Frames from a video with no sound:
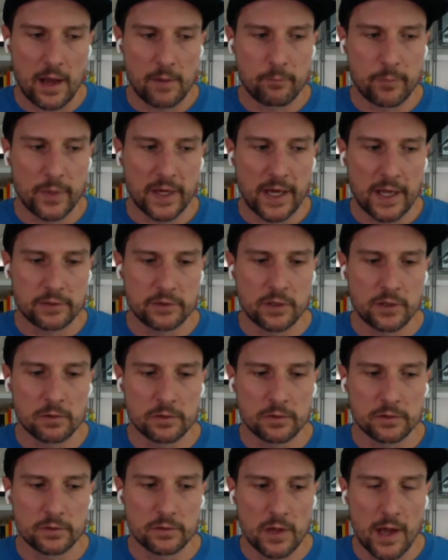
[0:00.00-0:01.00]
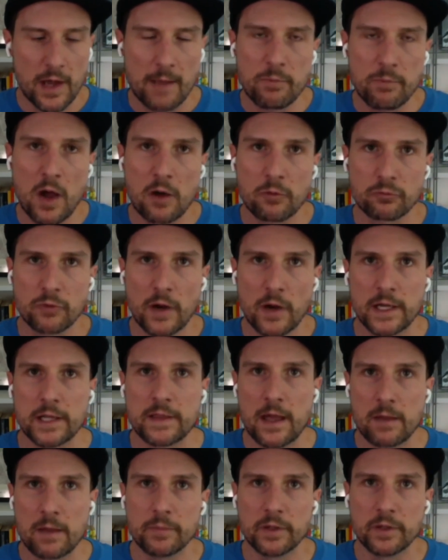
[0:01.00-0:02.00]
But I'm not running
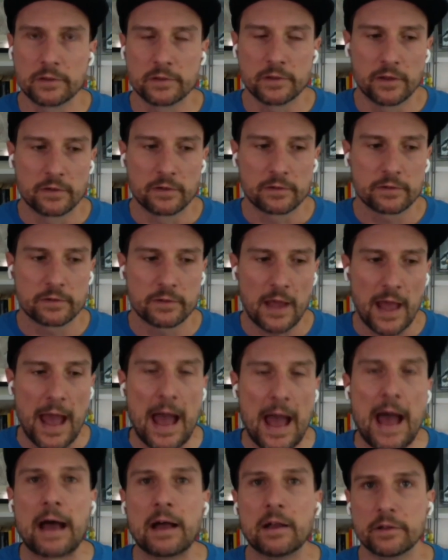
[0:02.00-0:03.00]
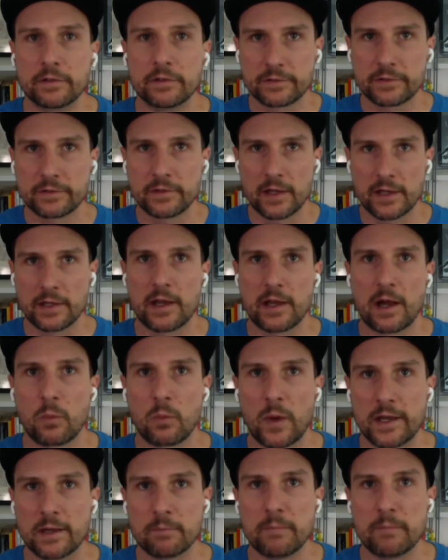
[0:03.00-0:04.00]
that business as a
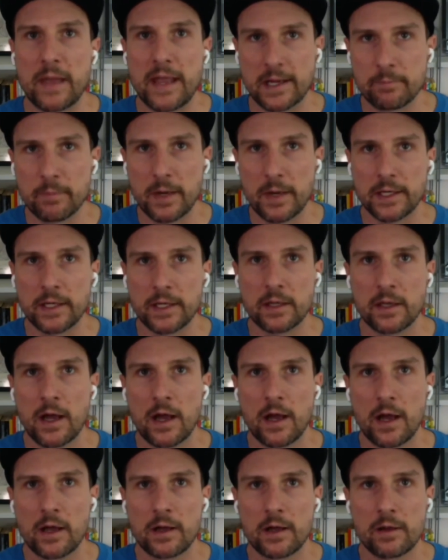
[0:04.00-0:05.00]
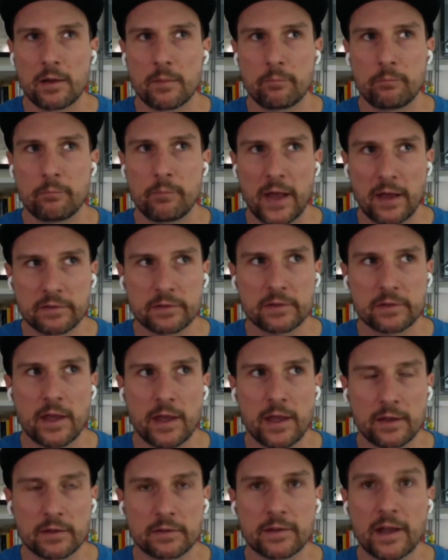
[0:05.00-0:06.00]
way to make money. Best
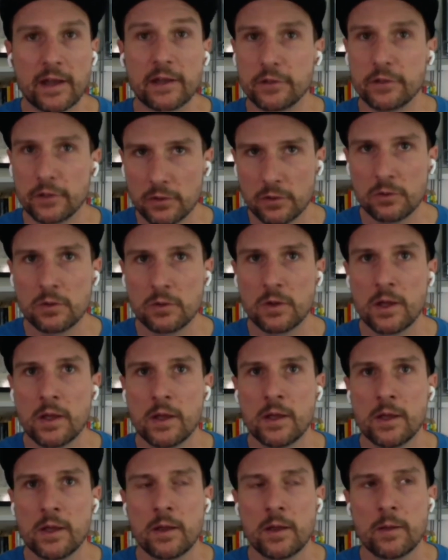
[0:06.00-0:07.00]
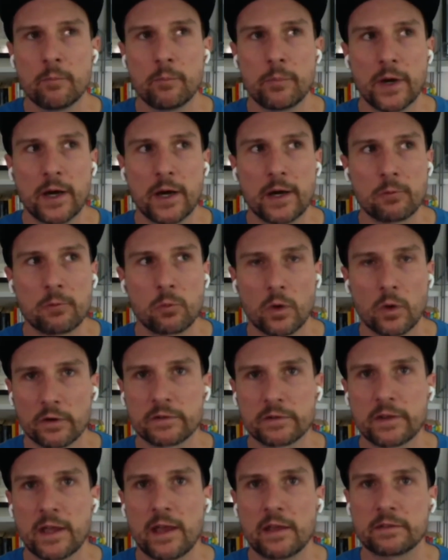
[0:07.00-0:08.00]
case, I do, but
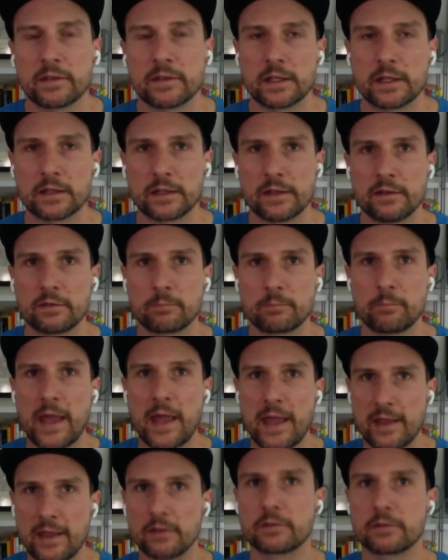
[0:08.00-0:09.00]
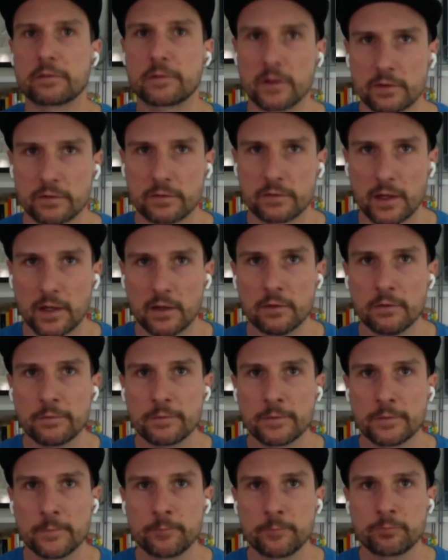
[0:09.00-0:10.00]
worst case, it at least pays for
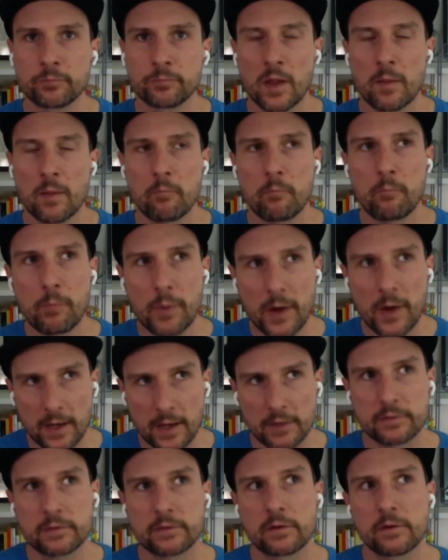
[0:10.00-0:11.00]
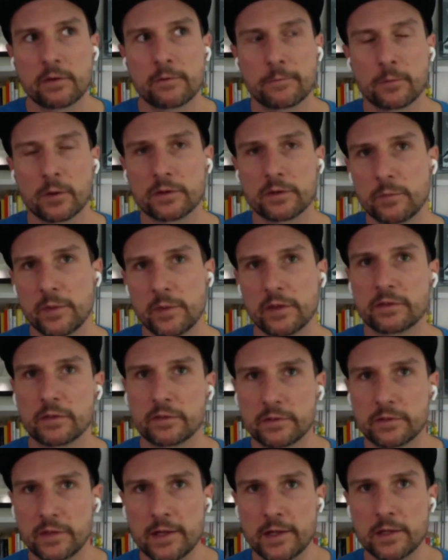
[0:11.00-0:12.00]
itself. But for it to be
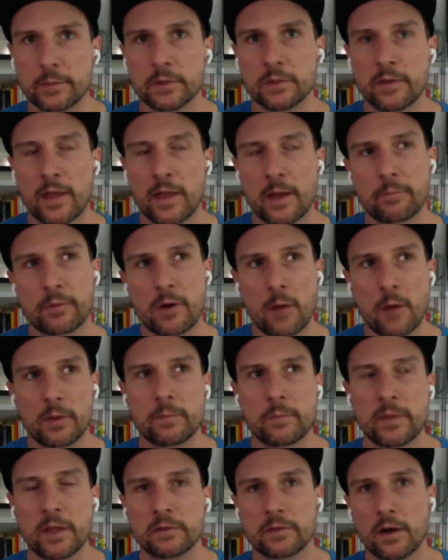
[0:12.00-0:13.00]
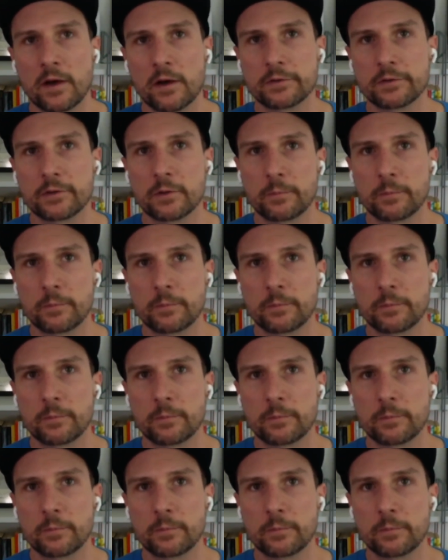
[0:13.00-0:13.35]
sustainable, that probably means also